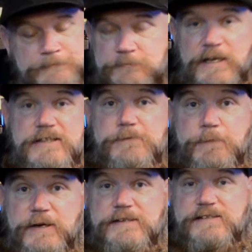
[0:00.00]
man,
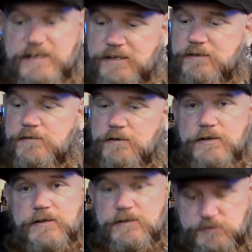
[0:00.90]
spring's here,
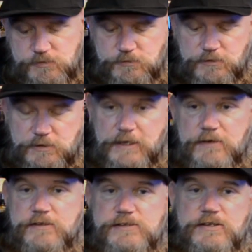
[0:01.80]
and sooner or
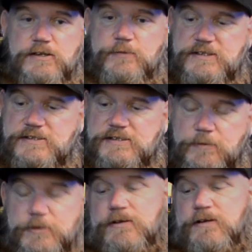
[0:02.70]
later it's going to be
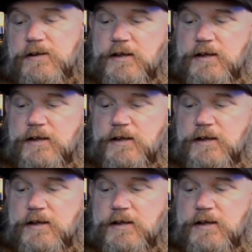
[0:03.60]
summer.